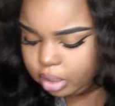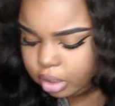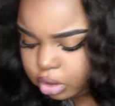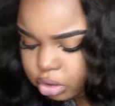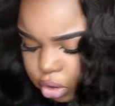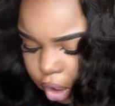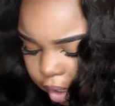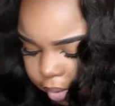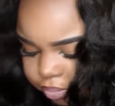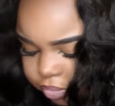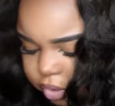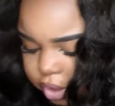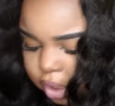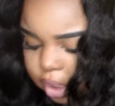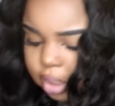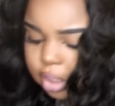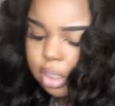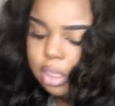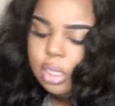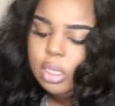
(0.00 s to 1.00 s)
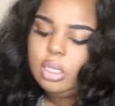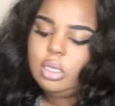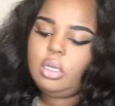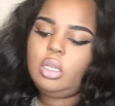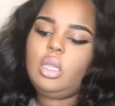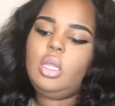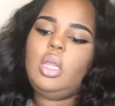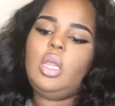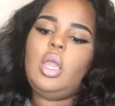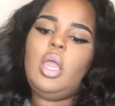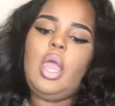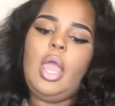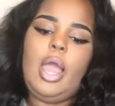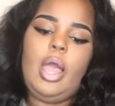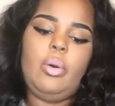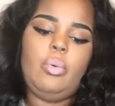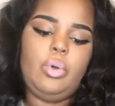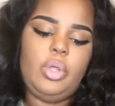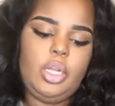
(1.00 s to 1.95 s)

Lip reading: So I'm thinking I